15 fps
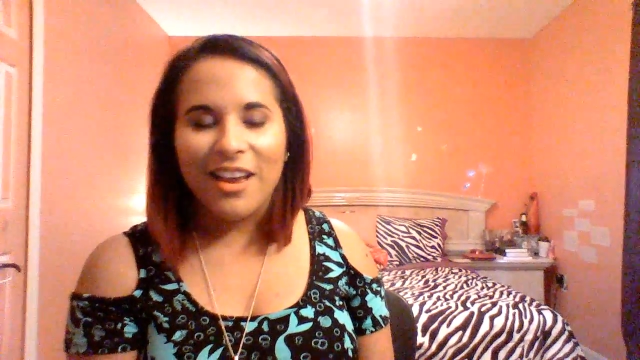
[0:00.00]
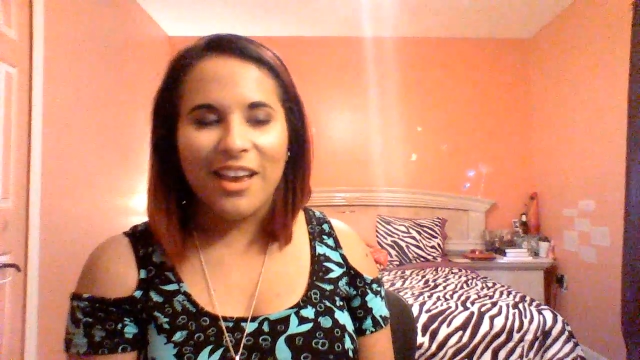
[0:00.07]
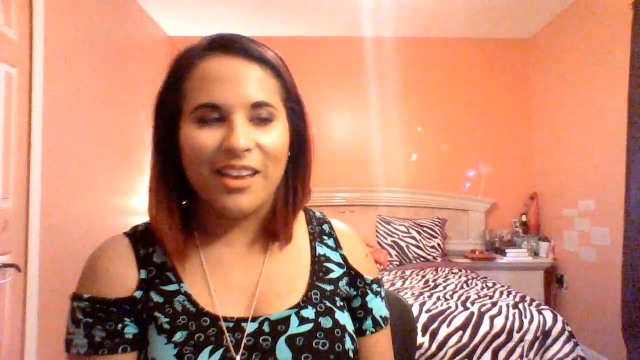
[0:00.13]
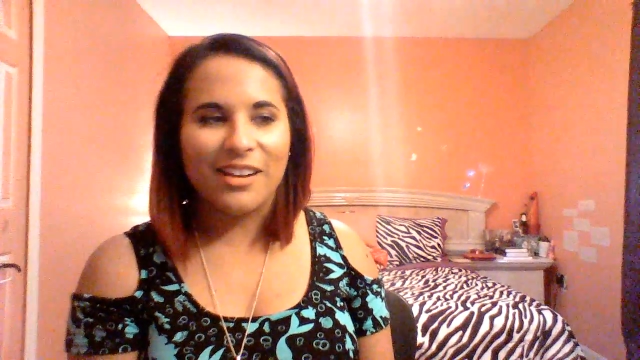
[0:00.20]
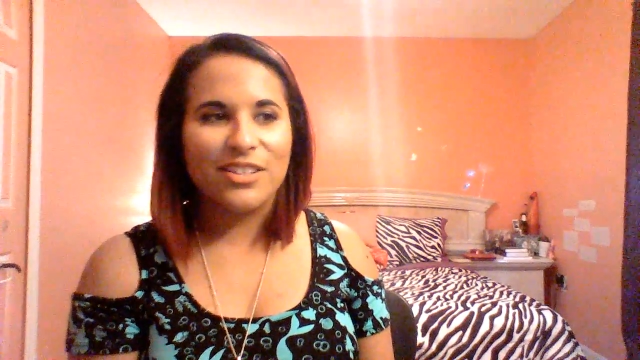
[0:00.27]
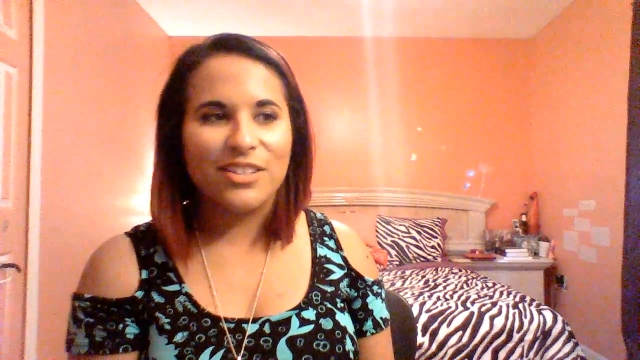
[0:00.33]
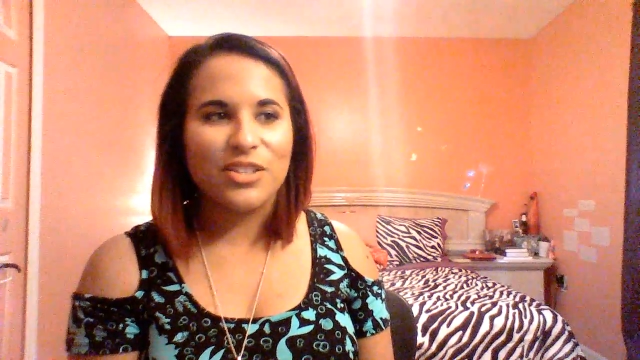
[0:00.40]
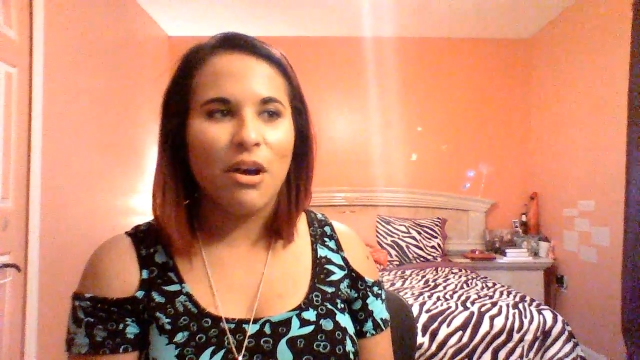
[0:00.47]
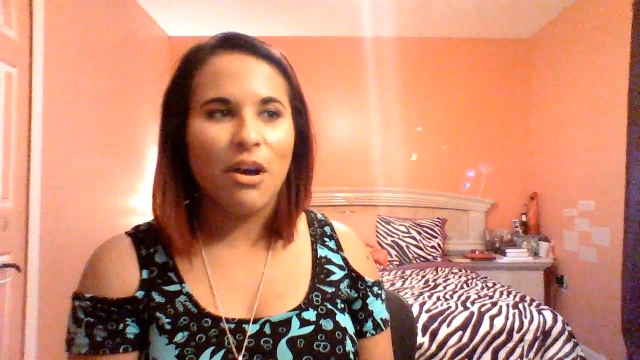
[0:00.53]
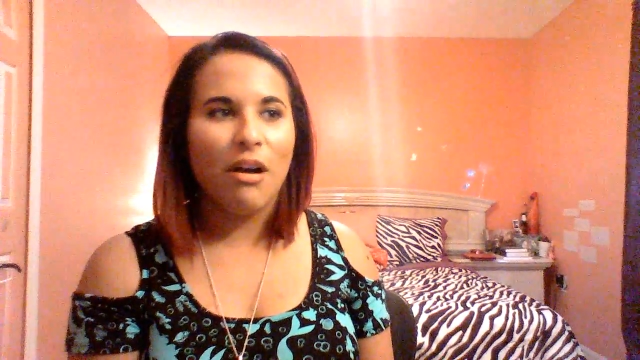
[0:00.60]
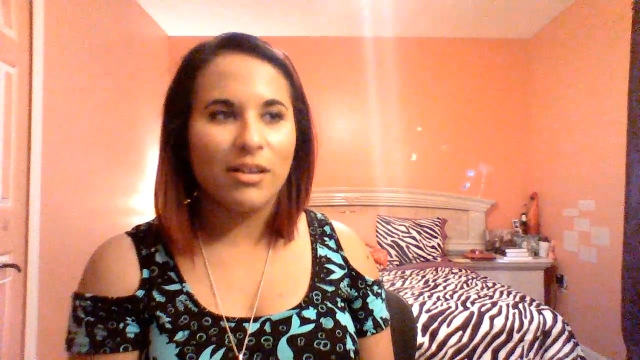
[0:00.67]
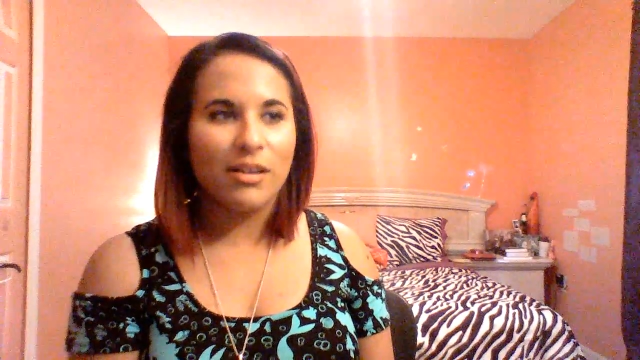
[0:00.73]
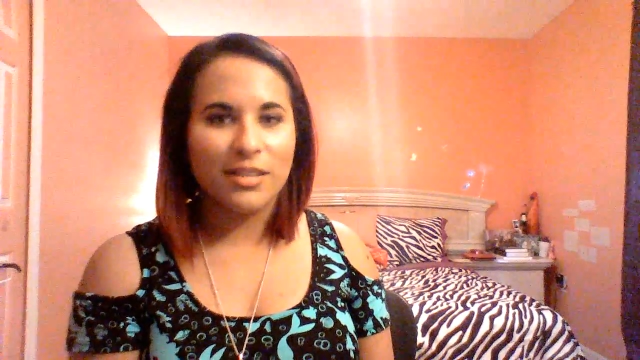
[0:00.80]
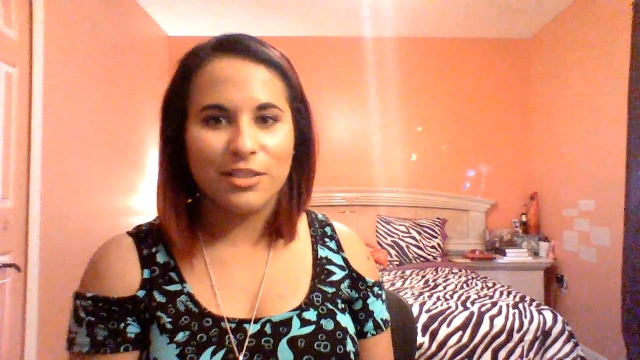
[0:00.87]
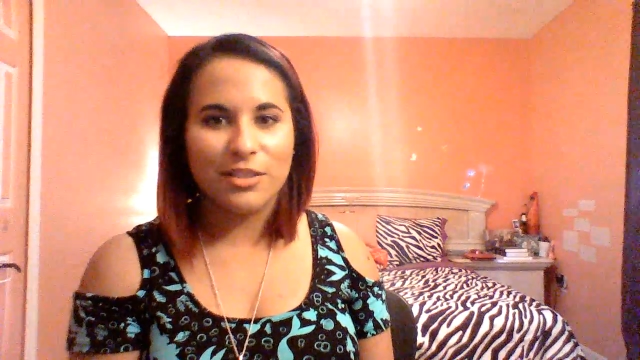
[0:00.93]
and it's
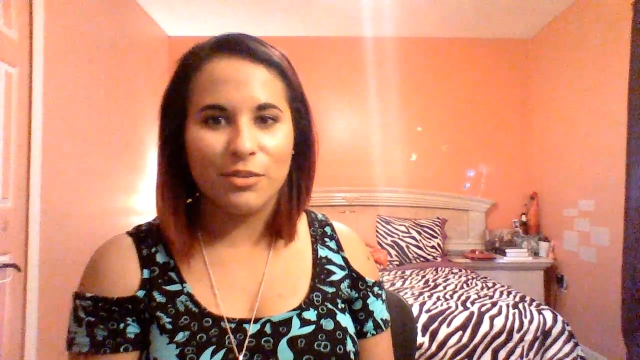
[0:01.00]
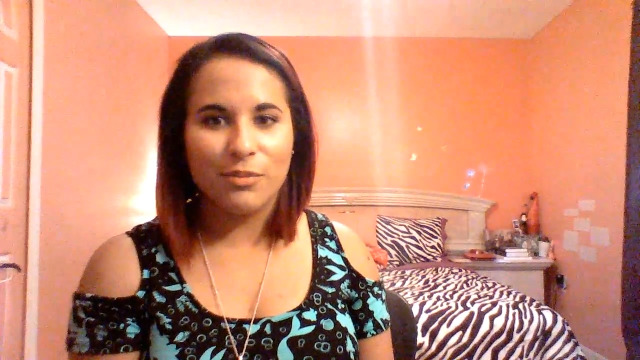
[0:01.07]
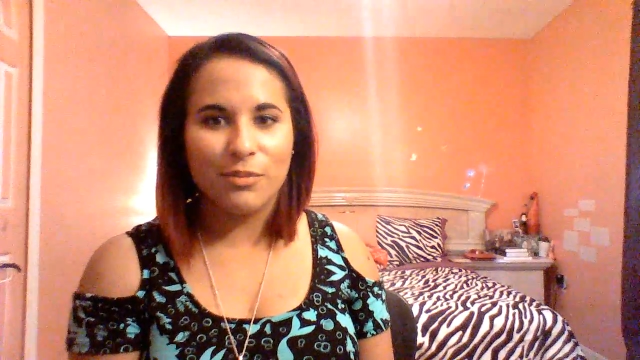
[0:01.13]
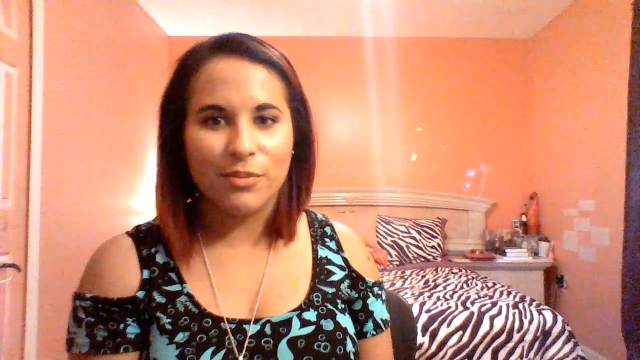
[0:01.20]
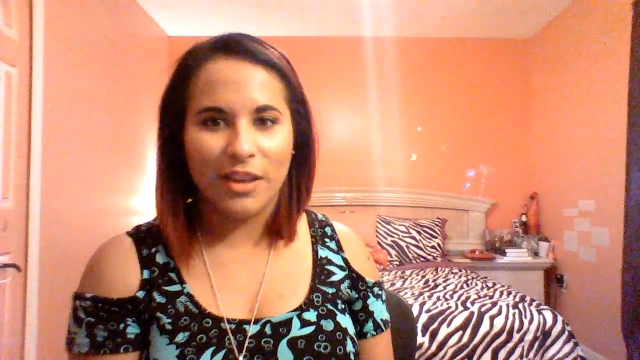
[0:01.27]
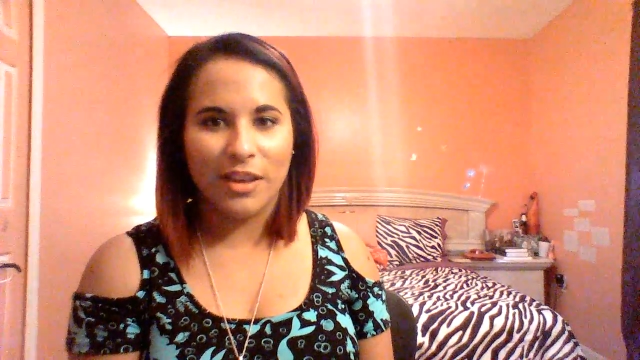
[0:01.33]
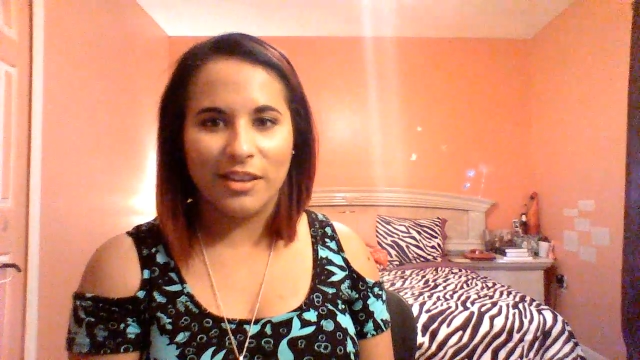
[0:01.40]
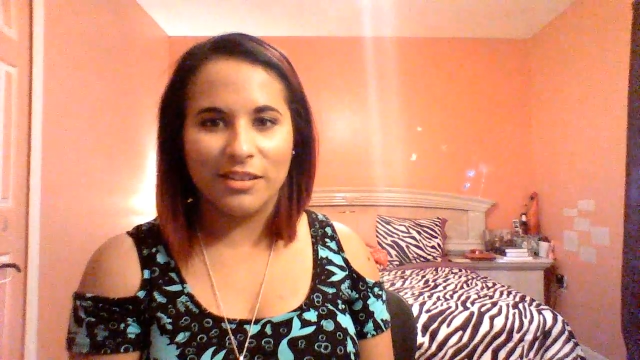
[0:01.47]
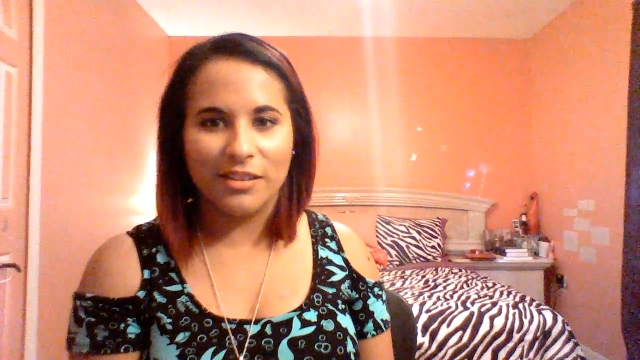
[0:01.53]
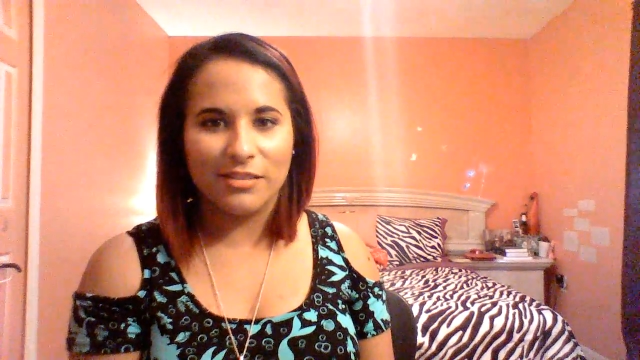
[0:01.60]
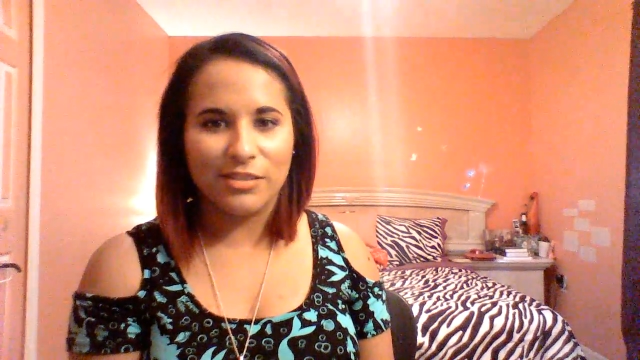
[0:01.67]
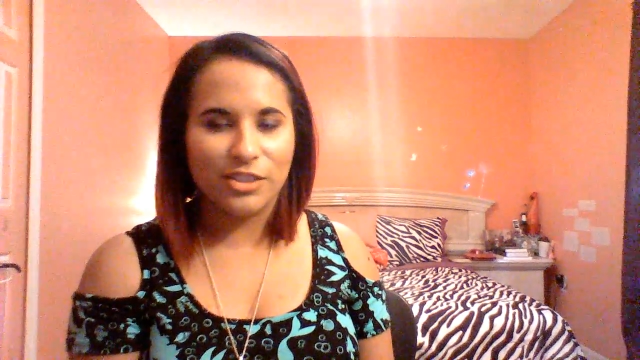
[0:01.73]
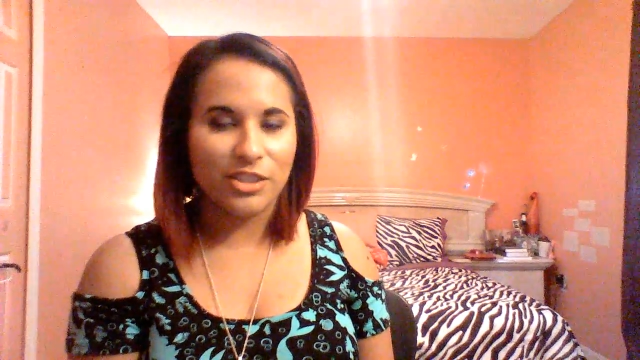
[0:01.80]
awesome that